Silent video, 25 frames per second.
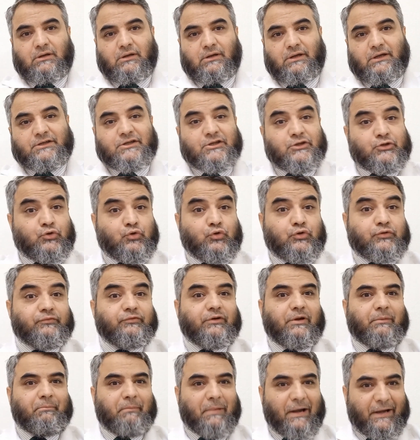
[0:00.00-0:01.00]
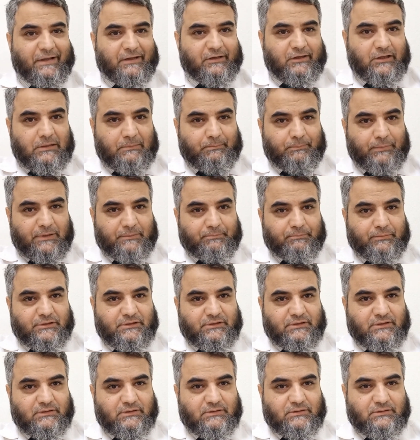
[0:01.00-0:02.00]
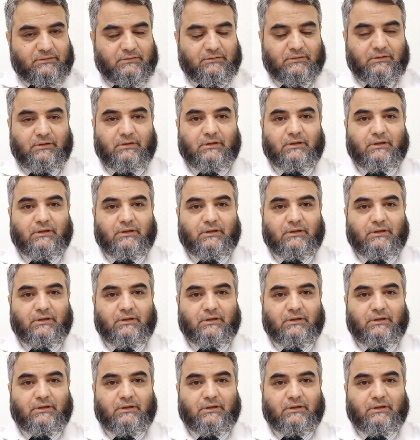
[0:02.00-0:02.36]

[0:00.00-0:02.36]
It is used for medical purposes.